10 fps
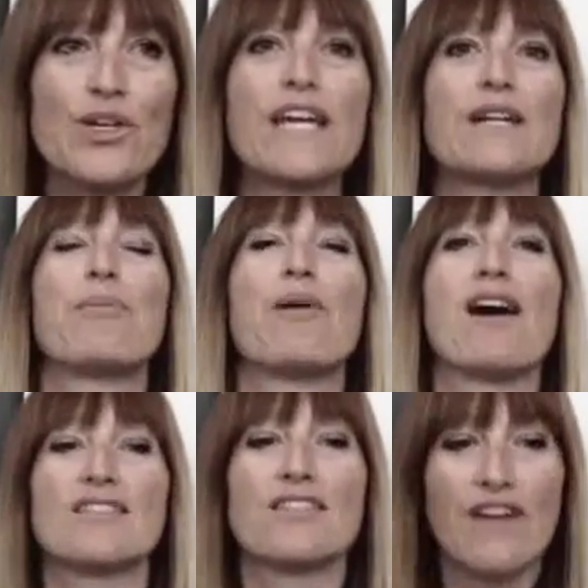create a
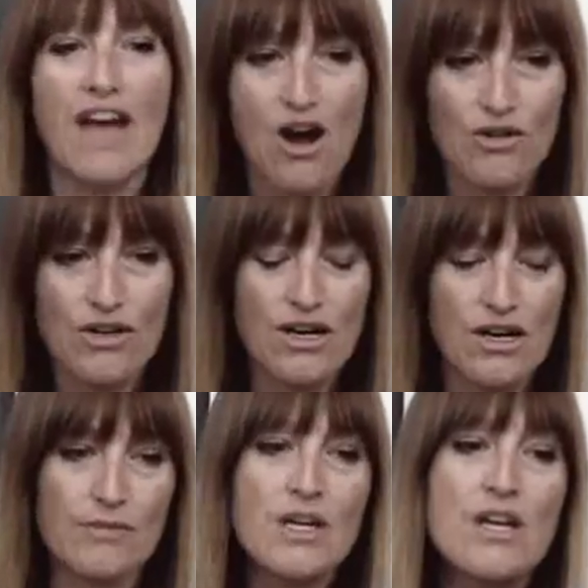positive
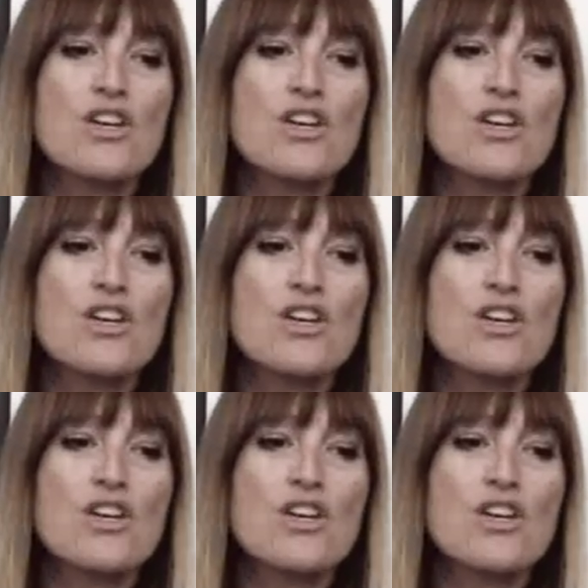outcome.